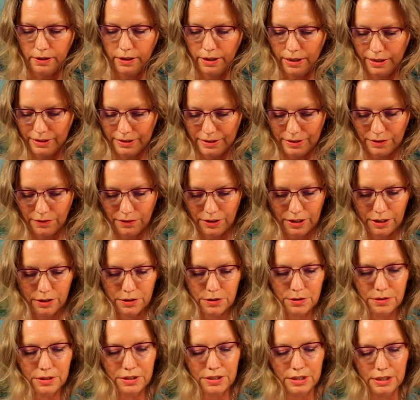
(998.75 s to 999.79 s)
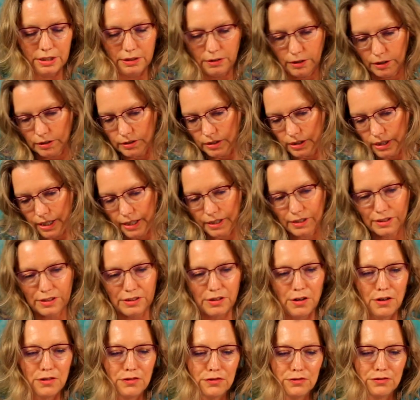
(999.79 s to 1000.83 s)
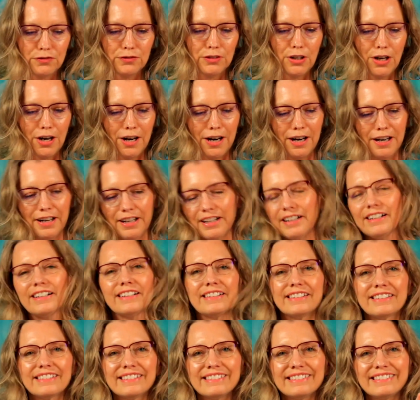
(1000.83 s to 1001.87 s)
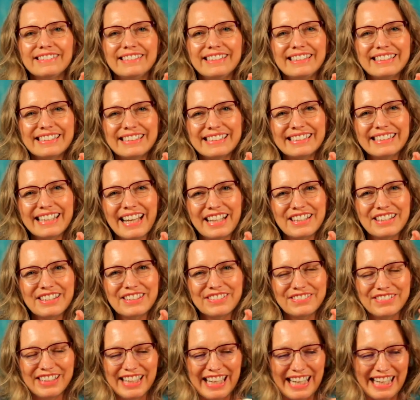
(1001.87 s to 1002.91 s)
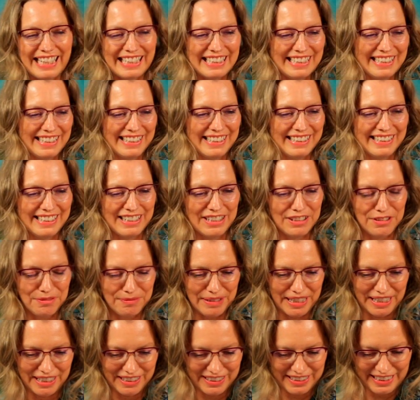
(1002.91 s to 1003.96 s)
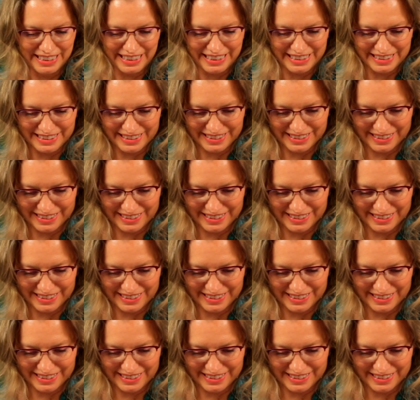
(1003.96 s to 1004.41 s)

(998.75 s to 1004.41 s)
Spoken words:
And so there's what she looks like so far. Isn't that sweet? Oh my goodness.